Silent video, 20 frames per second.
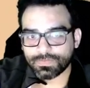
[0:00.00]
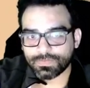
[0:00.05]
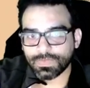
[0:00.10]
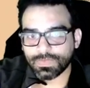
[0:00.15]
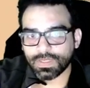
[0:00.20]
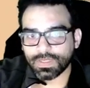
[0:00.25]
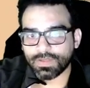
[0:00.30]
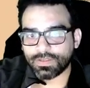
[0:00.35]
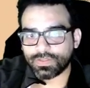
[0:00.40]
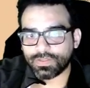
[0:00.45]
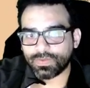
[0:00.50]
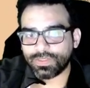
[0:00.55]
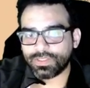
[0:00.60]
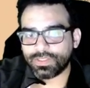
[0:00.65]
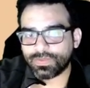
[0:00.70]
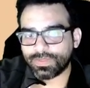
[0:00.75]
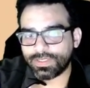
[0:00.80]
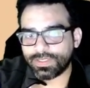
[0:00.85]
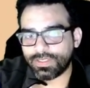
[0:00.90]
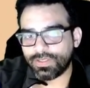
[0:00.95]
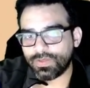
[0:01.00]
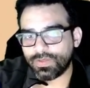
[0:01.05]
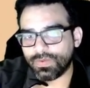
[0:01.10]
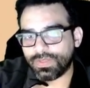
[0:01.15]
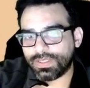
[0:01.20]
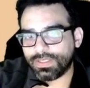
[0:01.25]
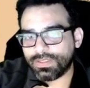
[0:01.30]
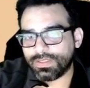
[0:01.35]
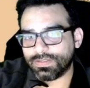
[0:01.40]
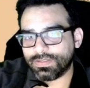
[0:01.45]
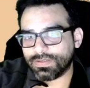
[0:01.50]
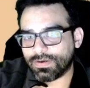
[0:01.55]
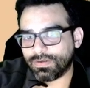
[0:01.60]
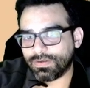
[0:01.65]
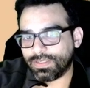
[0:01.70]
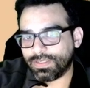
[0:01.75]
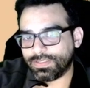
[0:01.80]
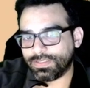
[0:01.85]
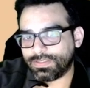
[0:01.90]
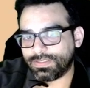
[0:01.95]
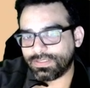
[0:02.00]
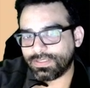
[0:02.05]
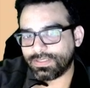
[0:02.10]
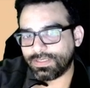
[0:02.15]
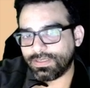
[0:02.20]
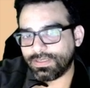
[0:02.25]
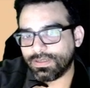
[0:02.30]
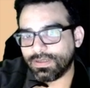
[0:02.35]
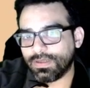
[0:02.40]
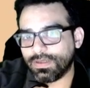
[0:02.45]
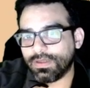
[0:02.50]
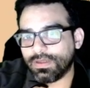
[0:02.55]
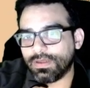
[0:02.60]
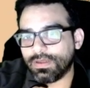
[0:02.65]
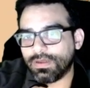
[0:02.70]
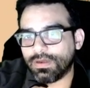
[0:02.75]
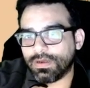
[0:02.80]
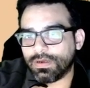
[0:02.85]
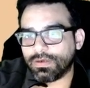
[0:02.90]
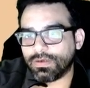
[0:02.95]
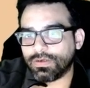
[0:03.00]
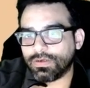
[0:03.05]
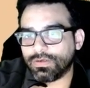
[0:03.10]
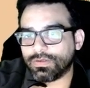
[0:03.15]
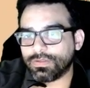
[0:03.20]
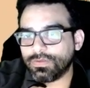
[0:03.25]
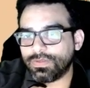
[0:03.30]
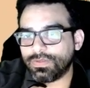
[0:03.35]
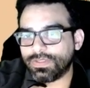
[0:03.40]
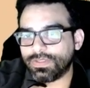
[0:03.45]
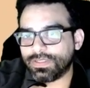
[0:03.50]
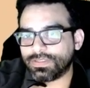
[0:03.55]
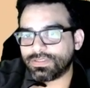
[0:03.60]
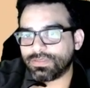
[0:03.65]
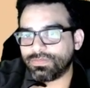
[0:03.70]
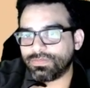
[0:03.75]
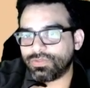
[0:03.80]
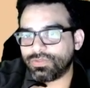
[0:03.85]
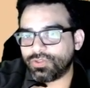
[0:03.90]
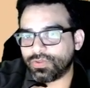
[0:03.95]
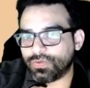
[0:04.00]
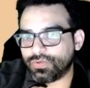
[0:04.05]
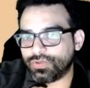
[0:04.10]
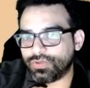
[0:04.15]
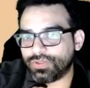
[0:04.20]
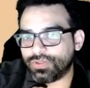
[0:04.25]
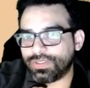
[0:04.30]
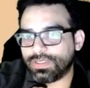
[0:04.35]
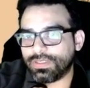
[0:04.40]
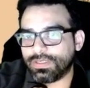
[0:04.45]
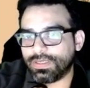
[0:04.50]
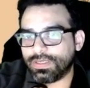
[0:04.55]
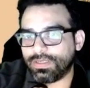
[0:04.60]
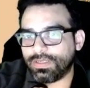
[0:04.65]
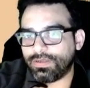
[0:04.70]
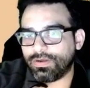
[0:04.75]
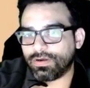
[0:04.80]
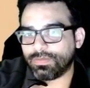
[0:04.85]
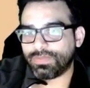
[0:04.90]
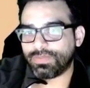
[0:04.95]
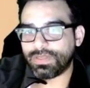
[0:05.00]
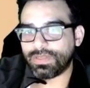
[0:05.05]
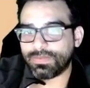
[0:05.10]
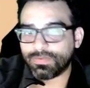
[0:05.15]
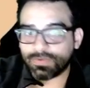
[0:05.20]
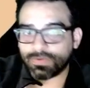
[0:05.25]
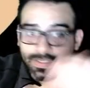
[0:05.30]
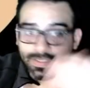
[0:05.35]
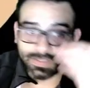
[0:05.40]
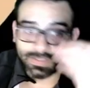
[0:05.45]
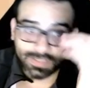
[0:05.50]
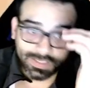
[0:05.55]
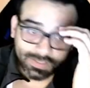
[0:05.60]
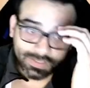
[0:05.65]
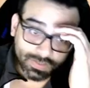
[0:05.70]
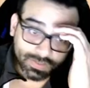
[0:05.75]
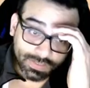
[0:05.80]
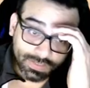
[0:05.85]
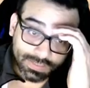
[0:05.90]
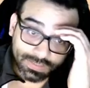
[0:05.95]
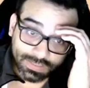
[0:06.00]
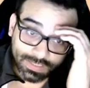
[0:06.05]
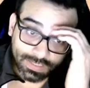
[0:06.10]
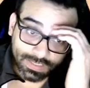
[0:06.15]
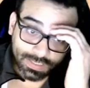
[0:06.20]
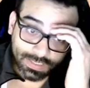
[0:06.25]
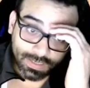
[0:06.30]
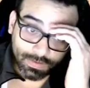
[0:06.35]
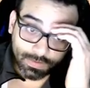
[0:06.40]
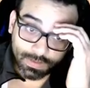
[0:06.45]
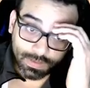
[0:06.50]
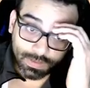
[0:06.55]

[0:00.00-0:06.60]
the 2020 EU Kids Online Study concluded that some children and young people intentionally seek out